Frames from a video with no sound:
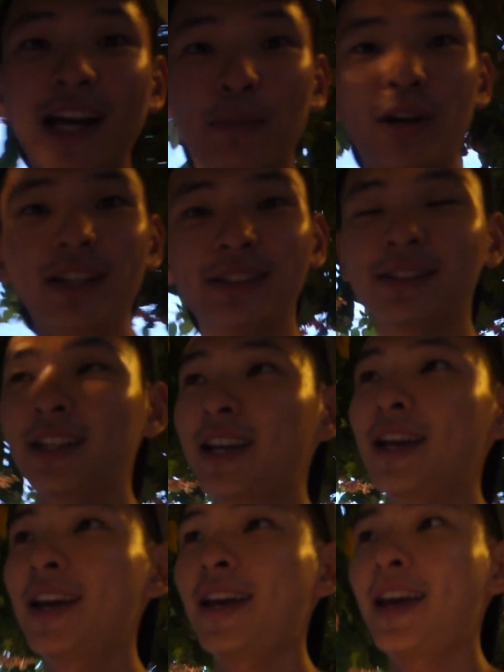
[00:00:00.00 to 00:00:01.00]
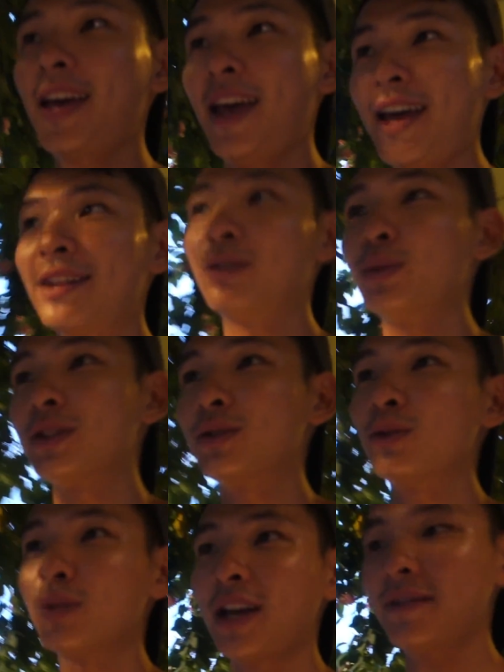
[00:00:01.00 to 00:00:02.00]
Lapras. And we
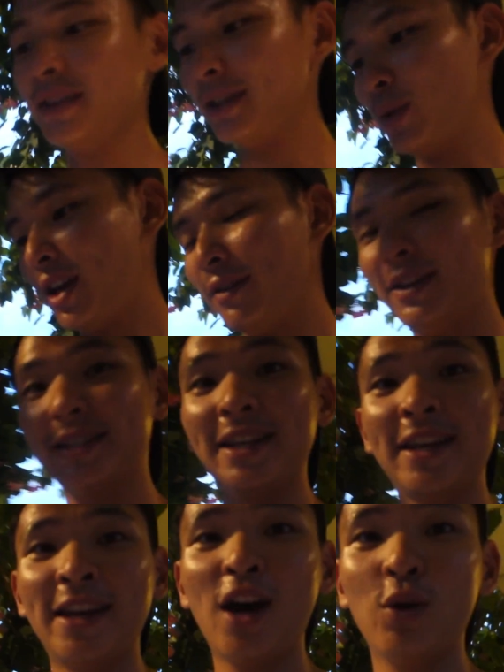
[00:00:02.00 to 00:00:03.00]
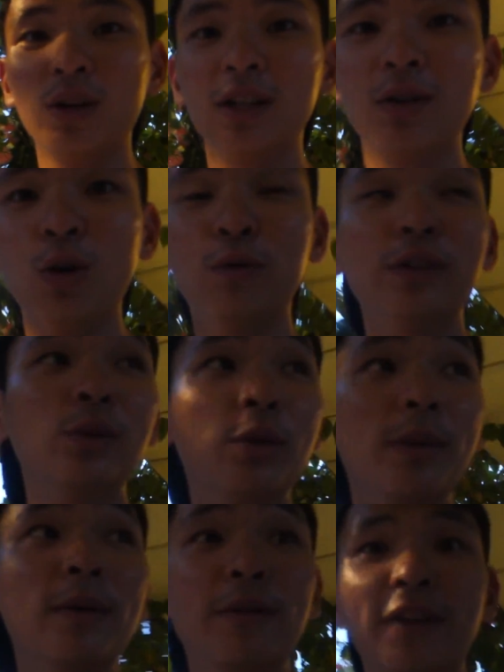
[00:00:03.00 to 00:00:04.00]
still don't have it, we have less than an hour, hopefully
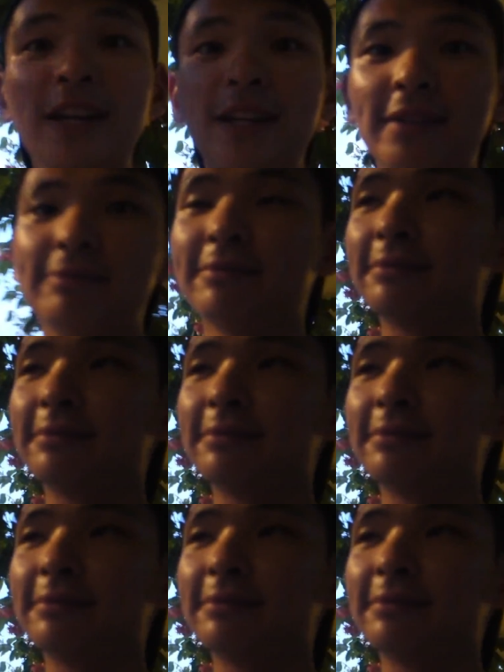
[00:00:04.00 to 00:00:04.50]
we'll be able to find it.